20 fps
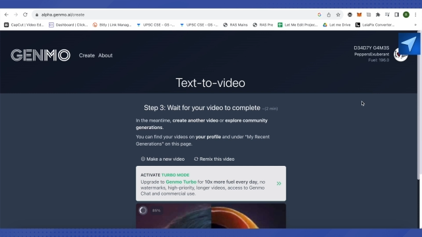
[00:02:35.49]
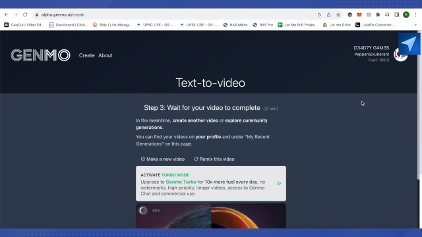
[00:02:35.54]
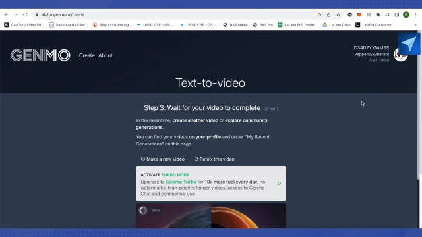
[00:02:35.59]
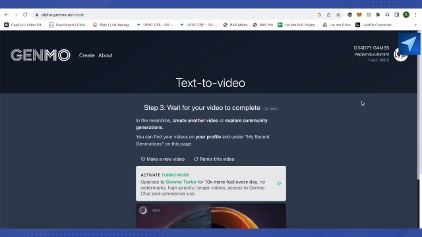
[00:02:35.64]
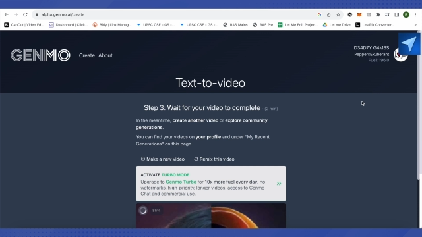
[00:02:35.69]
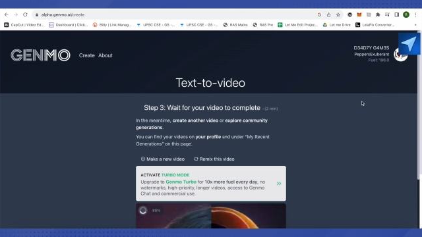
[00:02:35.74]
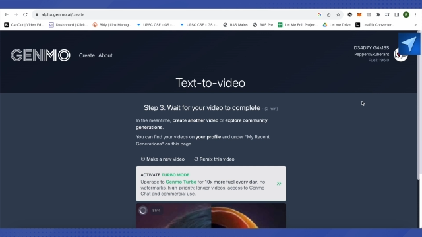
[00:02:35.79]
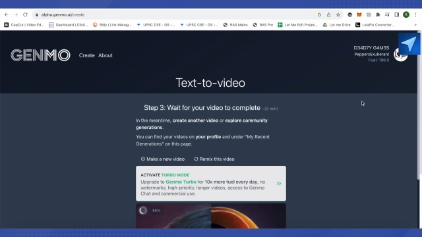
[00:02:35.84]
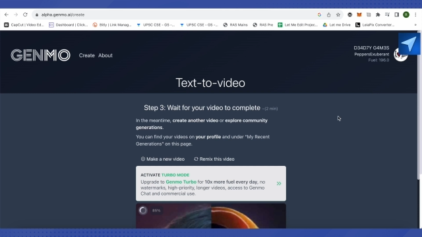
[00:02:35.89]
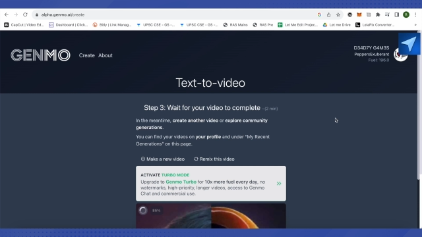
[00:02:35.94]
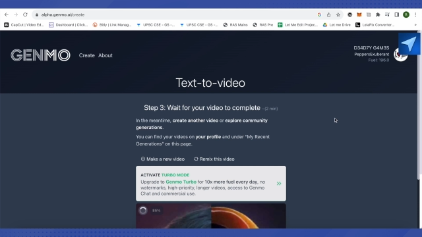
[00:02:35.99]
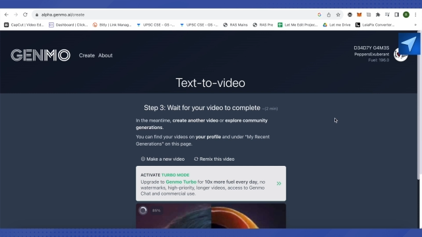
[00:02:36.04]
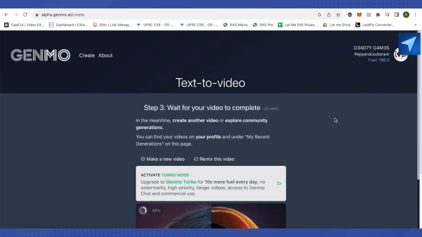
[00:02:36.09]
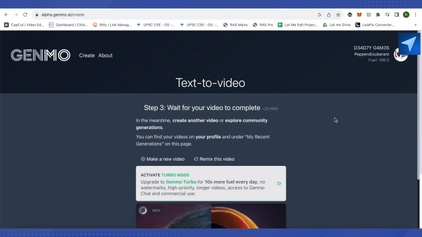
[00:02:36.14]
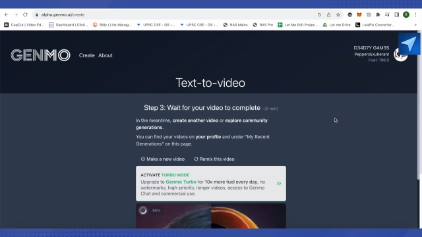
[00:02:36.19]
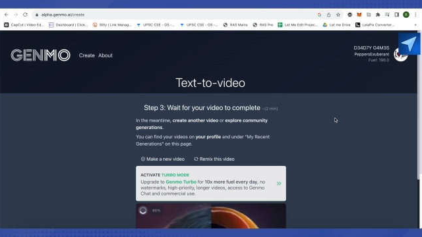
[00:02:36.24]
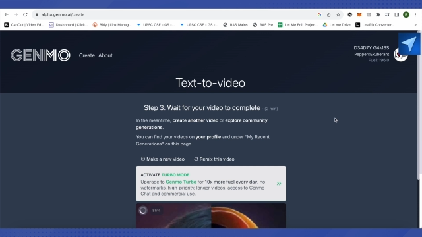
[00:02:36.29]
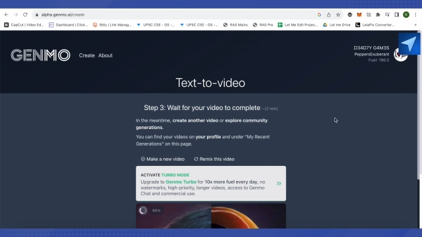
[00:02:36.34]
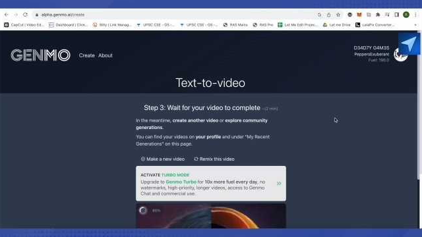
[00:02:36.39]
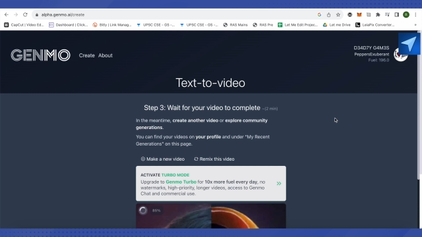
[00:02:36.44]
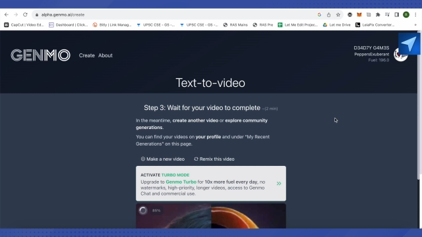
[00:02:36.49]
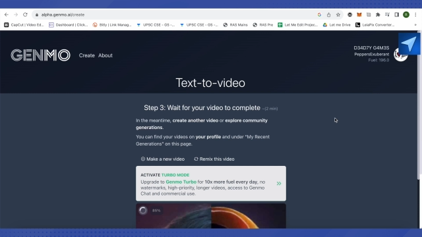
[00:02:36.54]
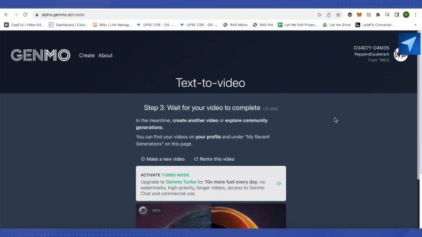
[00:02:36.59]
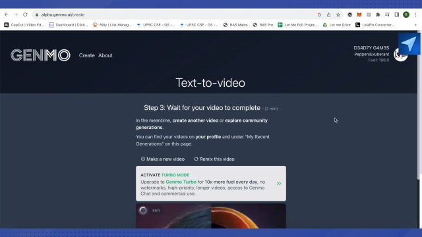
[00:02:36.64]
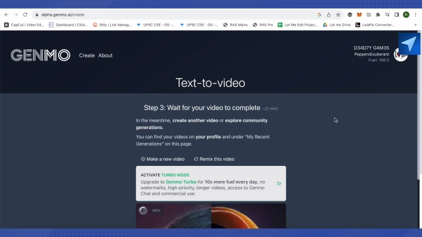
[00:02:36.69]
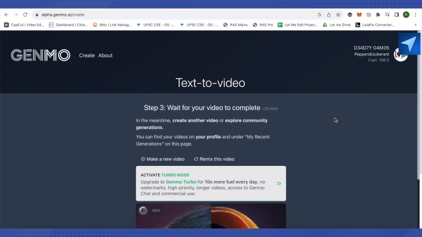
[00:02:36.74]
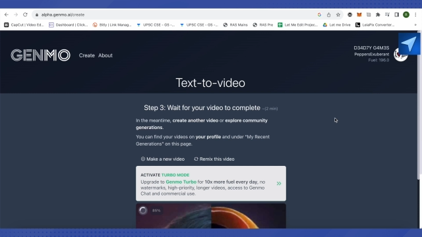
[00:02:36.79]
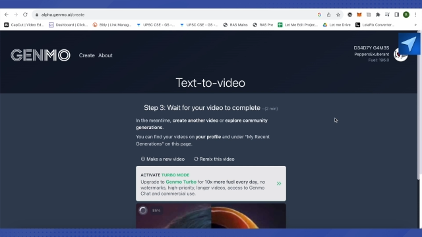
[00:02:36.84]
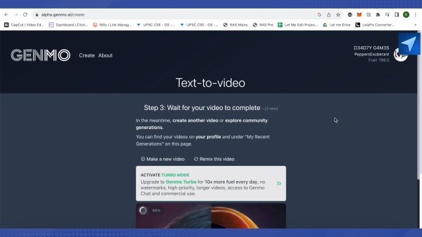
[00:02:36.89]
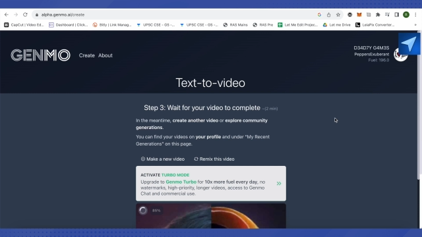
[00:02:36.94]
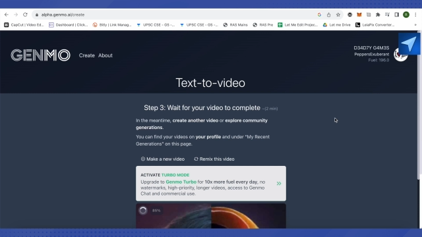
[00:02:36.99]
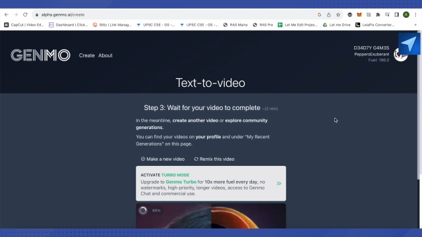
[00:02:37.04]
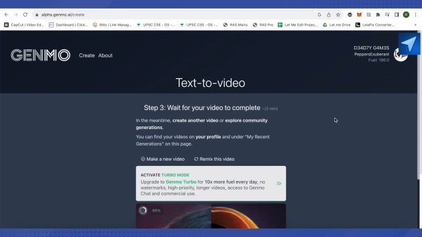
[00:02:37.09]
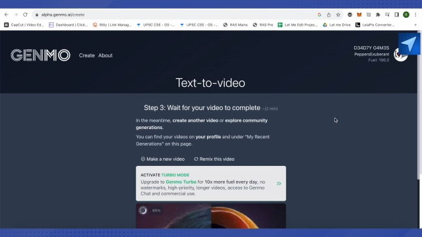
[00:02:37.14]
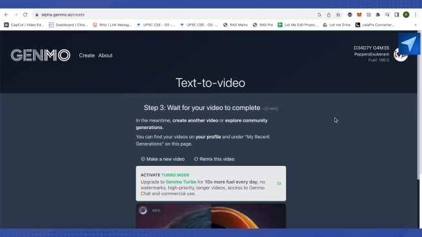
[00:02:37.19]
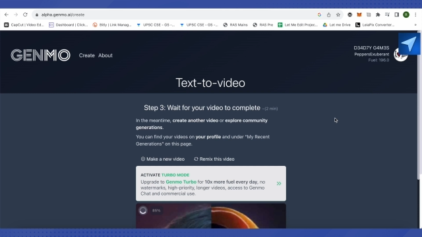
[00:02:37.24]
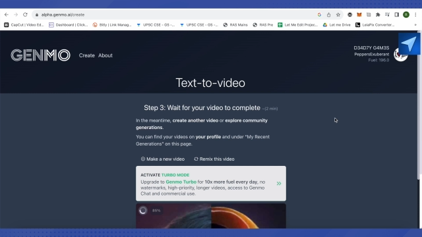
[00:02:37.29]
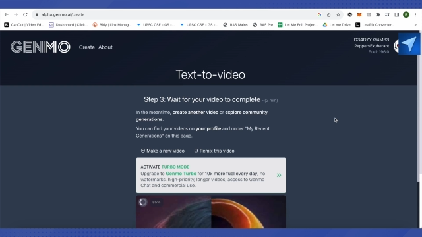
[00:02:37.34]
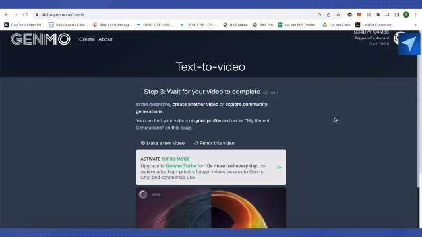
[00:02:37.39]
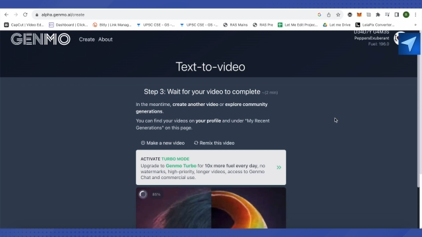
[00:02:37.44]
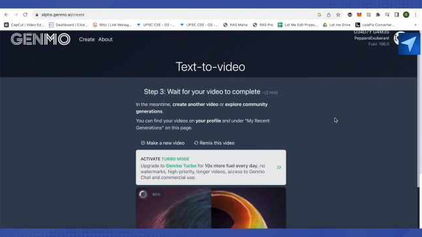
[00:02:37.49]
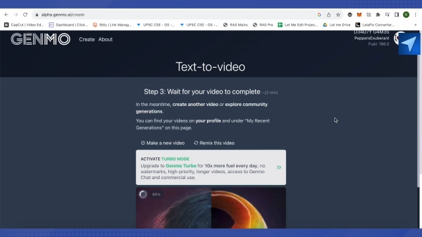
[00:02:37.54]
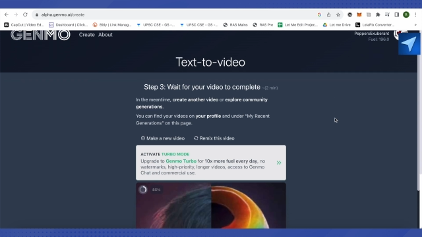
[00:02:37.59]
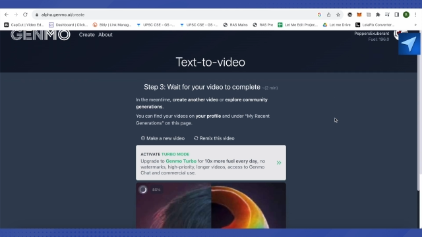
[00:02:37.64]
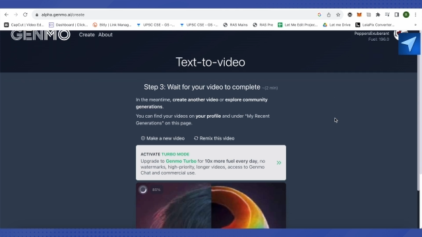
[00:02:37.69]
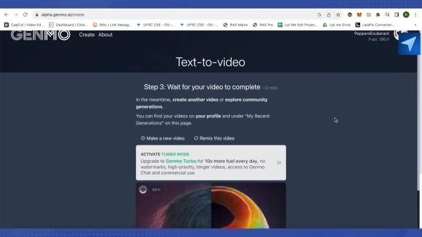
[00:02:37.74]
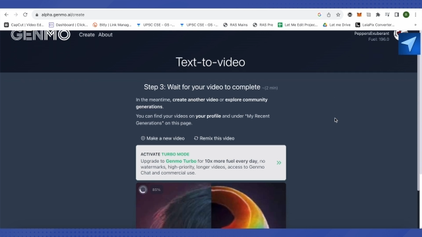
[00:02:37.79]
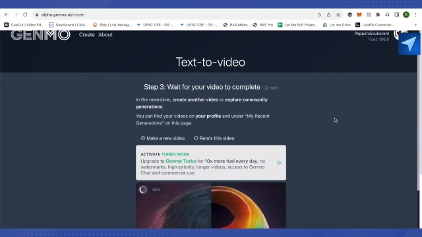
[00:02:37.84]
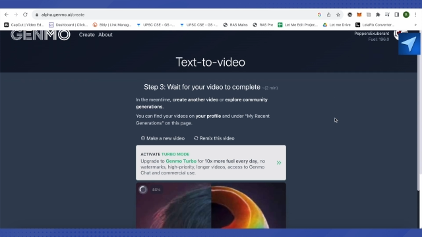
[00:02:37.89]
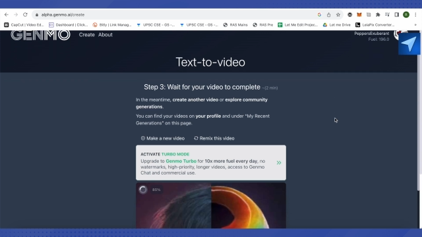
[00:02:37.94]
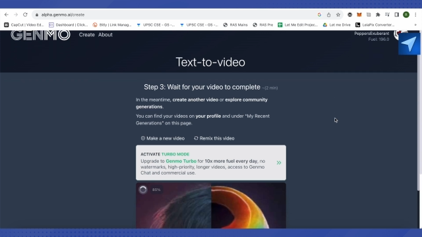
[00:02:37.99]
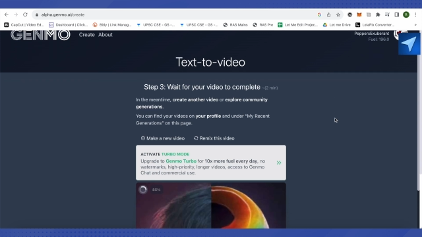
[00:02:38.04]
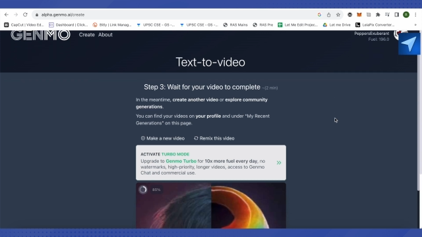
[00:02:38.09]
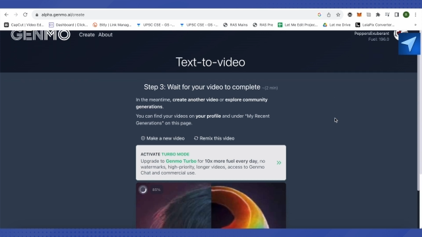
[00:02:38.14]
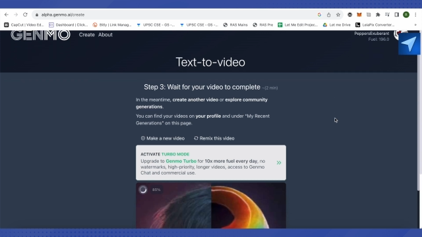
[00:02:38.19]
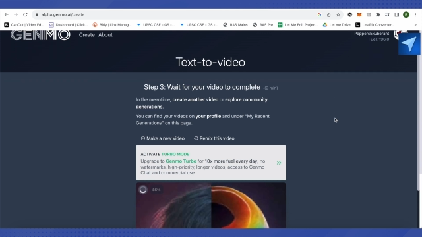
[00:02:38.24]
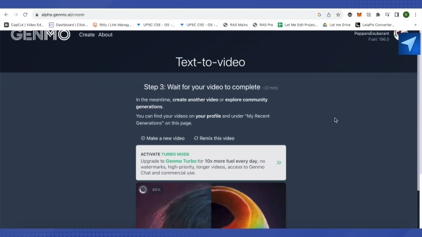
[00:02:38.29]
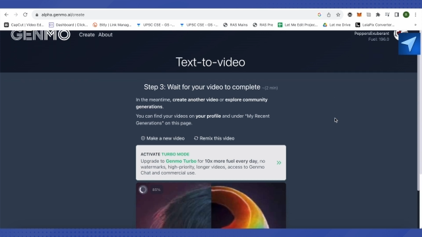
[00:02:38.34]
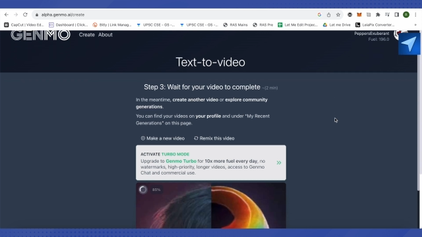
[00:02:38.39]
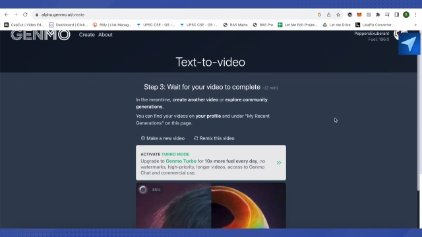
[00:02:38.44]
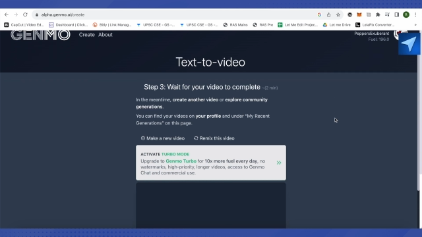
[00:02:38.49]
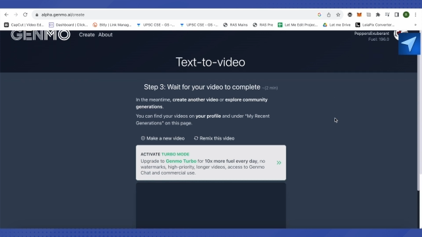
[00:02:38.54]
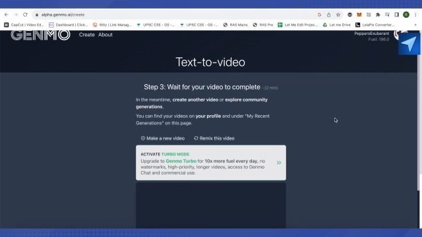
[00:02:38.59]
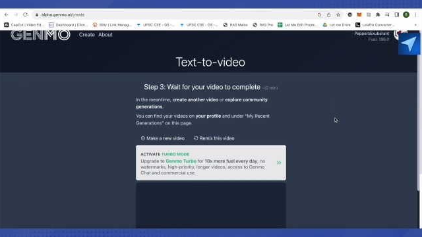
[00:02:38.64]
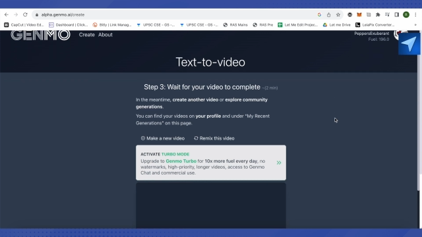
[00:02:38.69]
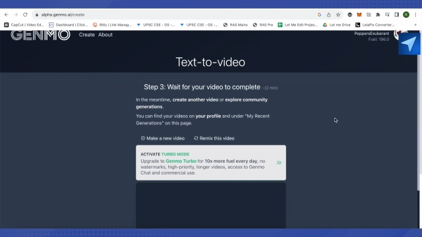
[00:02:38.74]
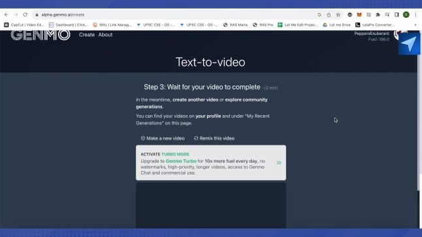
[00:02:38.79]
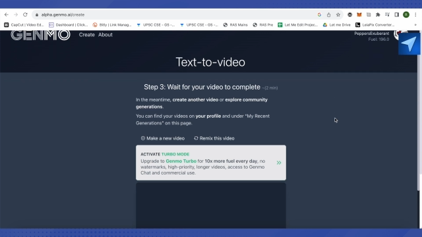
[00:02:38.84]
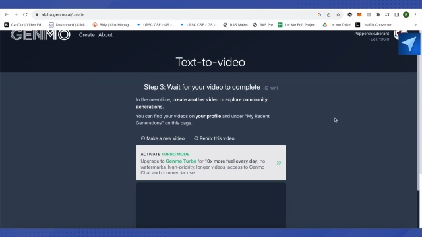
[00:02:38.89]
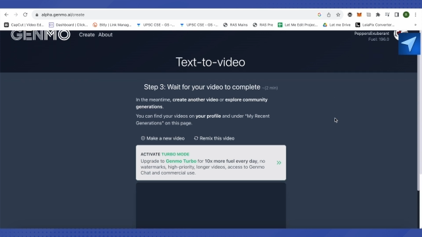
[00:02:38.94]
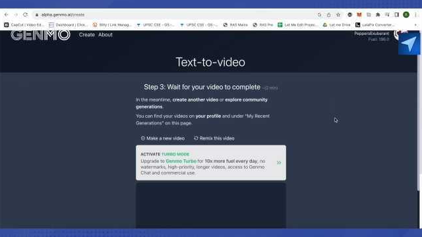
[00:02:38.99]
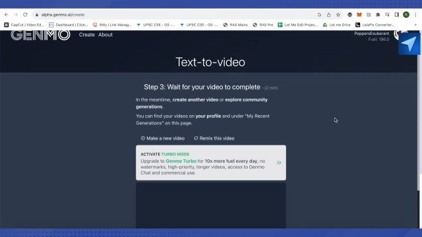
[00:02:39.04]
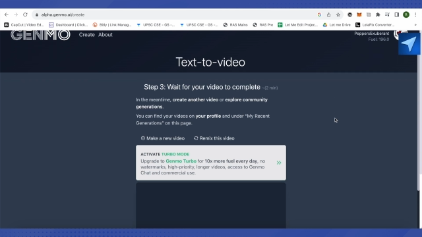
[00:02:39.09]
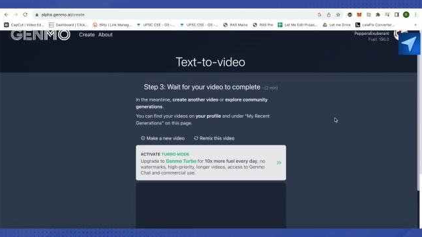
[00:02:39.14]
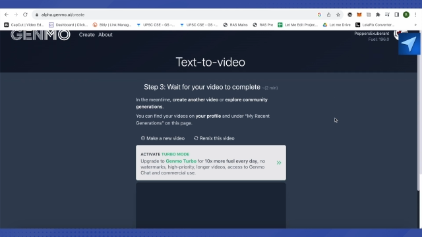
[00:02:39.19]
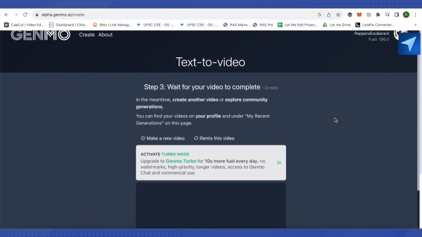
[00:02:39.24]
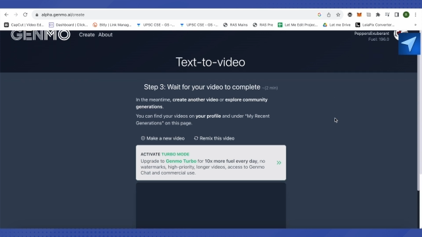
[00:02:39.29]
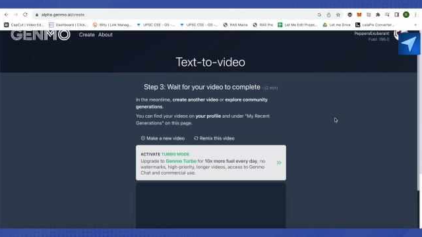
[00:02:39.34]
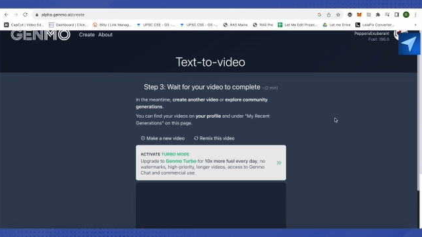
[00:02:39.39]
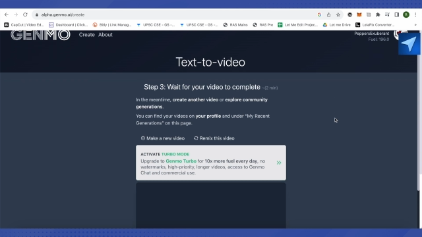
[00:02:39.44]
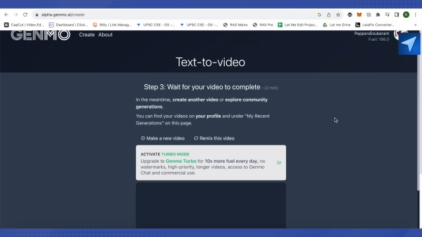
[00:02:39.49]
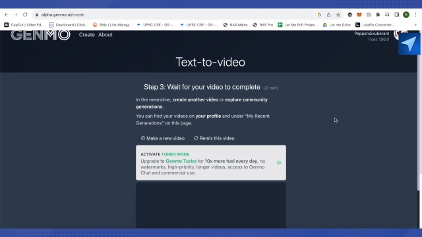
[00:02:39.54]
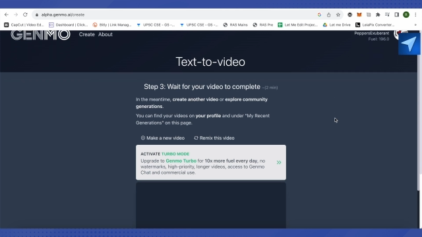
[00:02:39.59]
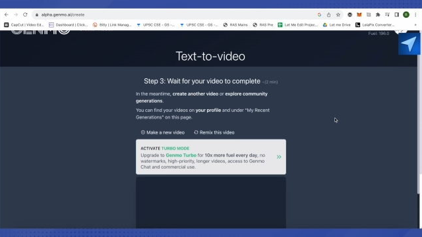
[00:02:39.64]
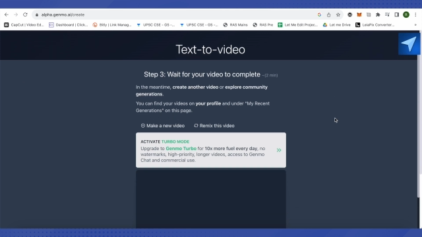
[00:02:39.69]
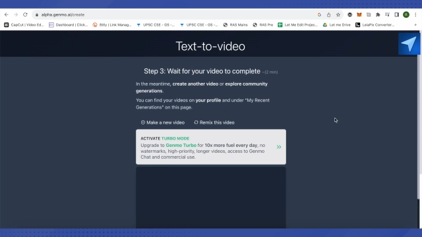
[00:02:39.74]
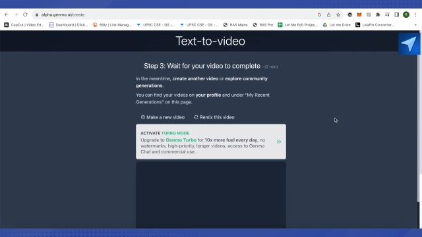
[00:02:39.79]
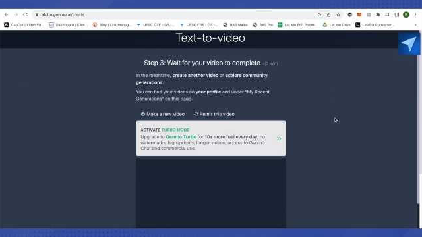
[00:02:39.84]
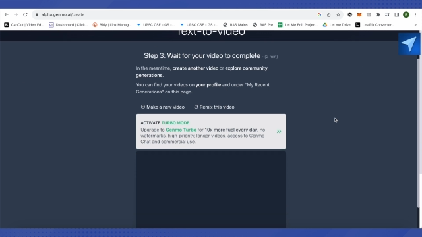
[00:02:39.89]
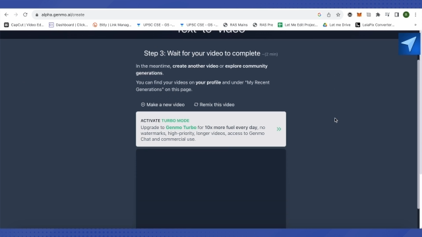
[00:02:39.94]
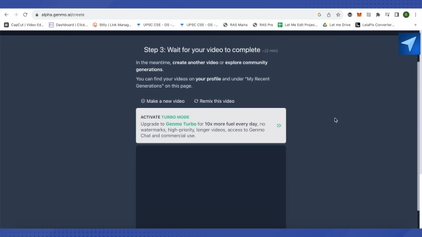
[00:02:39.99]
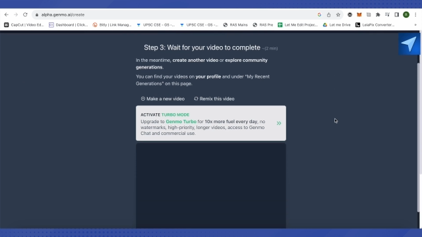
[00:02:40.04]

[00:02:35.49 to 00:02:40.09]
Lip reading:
(no speaker visible)